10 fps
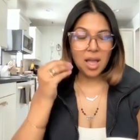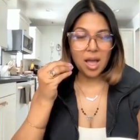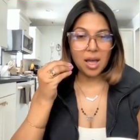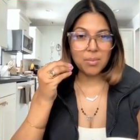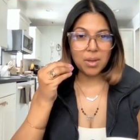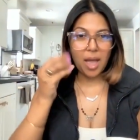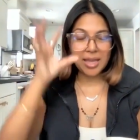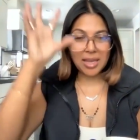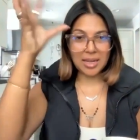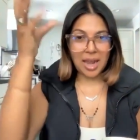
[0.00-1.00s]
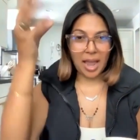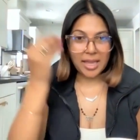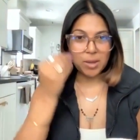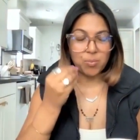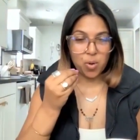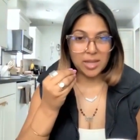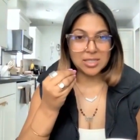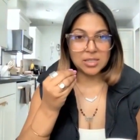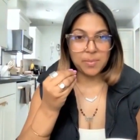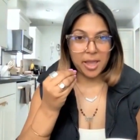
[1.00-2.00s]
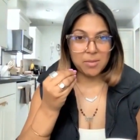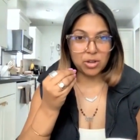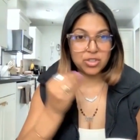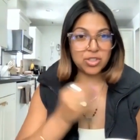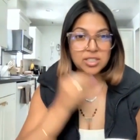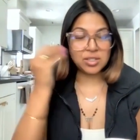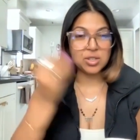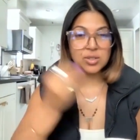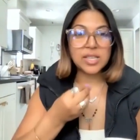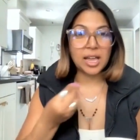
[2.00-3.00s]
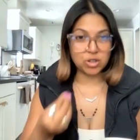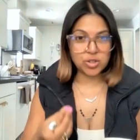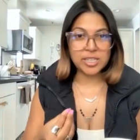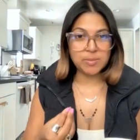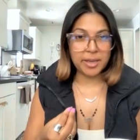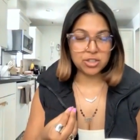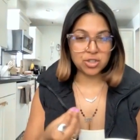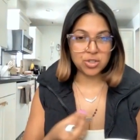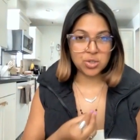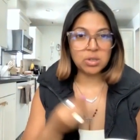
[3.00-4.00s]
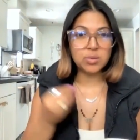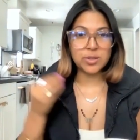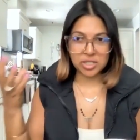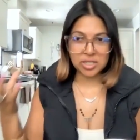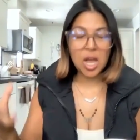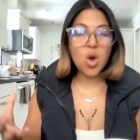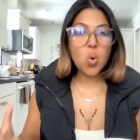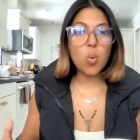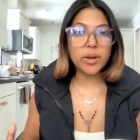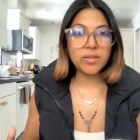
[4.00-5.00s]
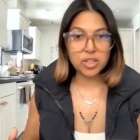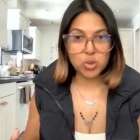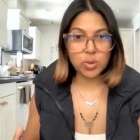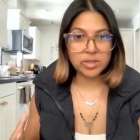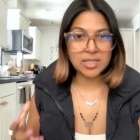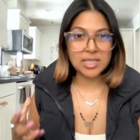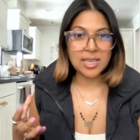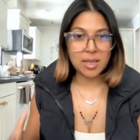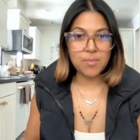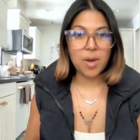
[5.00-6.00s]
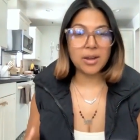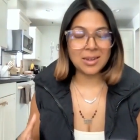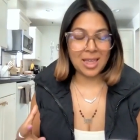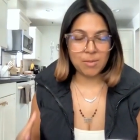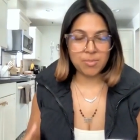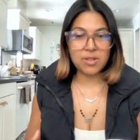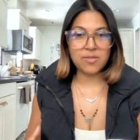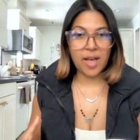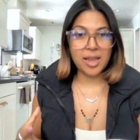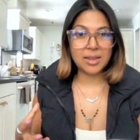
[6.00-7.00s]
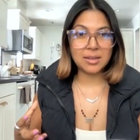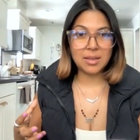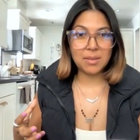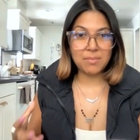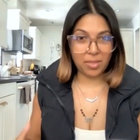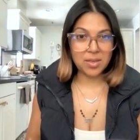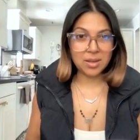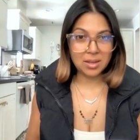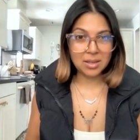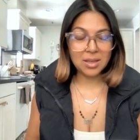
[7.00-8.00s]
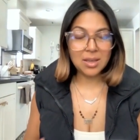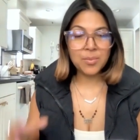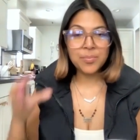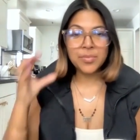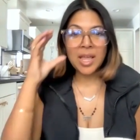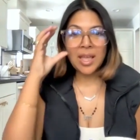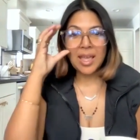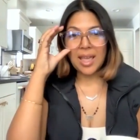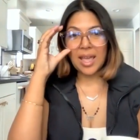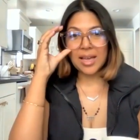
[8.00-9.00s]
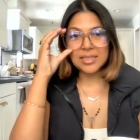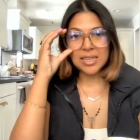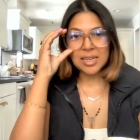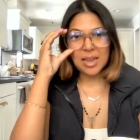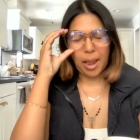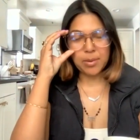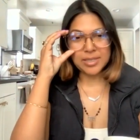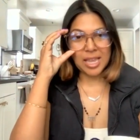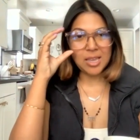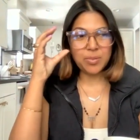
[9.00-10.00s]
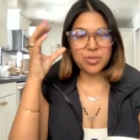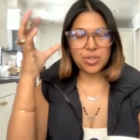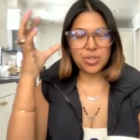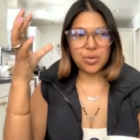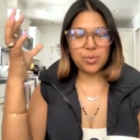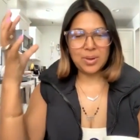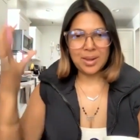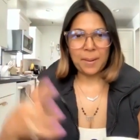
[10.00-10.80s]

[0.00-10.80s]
Um, I can I can process my emotions and use the energy expansion tool, which is one of the tools in the embodied and amplified method. And I was able to